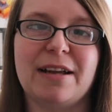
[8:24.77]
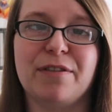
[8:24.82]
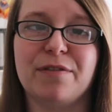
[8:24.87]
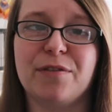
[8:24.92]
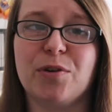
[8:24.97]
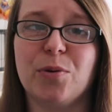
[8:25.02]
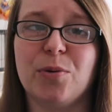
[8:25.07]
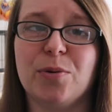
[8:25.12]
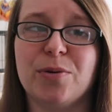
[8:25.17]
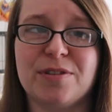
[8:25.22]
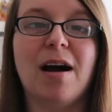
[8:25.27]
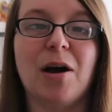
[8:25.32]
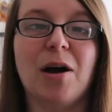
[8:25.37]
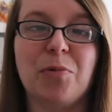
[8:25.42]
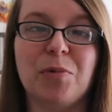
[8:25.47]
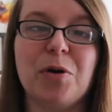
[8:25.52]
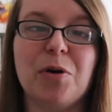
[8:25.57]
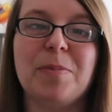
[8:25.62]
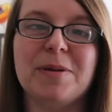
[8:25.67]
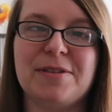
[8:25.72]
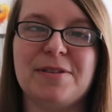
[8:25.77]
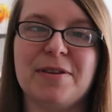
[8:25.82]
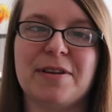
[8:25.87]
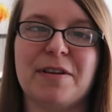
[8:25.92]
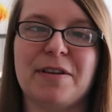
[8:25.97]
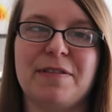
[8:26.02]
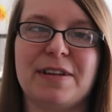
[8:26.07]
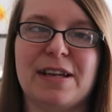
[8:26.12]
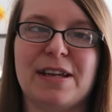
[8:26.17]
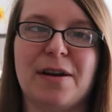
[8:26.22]
And of course, I will be
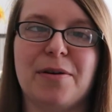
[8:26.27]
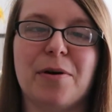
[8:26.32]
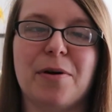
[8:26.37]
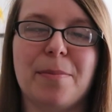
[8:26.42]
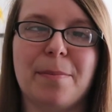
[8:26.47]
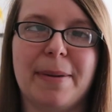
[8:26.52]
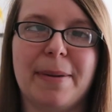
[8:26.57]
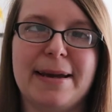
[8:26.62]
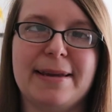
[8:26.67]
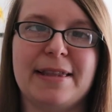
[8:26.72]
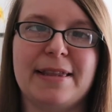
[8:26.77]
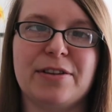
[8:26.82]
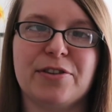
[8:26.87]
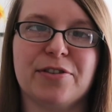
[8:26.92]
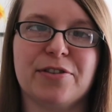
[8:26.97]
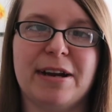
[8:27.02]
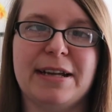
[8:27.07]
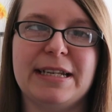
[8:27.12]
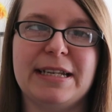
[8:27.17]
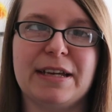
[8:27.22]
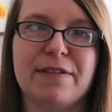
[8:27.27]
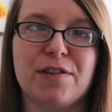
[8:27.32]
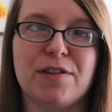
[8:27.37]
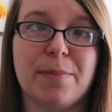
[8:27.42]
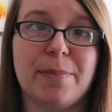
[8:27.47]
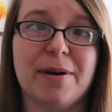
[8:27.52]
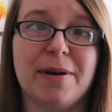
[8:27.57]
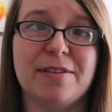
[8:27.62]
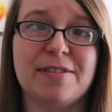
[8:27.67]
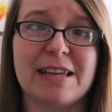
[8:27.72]
doing a video on bathing training if
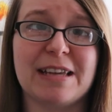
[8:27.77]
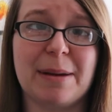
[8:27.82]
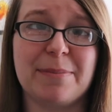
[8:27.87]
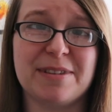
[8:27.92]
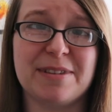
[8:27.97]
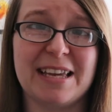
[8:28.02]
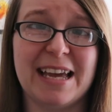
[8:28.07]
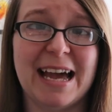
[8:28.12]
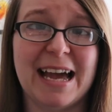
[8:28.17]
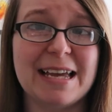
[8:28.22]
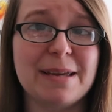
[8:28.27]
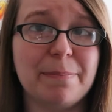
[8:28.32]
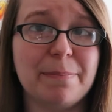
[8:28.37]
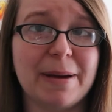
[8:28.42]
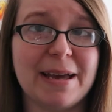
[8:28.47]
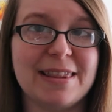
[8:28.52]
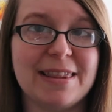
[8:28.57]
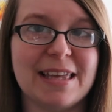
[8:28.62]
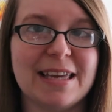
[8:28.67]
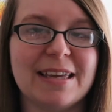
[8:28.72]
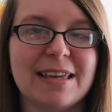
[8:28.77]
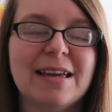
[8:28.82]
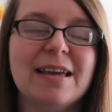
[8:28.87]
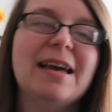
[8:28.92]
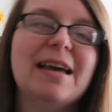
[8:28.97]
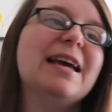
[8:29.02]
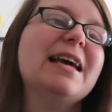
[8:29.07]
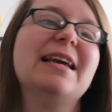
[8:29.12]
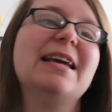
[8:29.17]
your birds absolutely hate bathing.